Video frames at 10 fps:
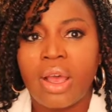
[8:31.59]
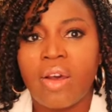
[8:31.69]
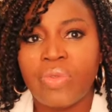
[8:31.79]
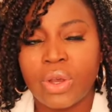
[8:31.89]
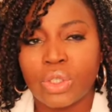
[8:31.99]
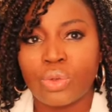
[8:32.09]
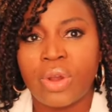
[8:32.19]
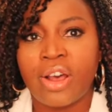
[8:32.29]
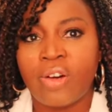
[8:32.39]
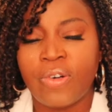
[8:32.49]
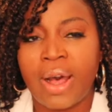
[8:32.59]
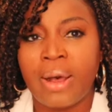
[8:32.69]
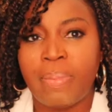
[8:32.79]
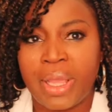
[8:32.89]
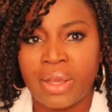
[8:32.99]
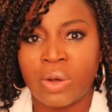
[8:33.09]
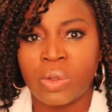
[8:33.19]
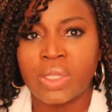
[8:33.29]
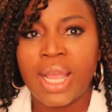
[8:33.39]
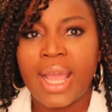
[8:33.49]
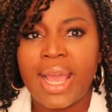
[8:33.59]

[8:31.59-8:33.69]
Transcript: of those 12 pills.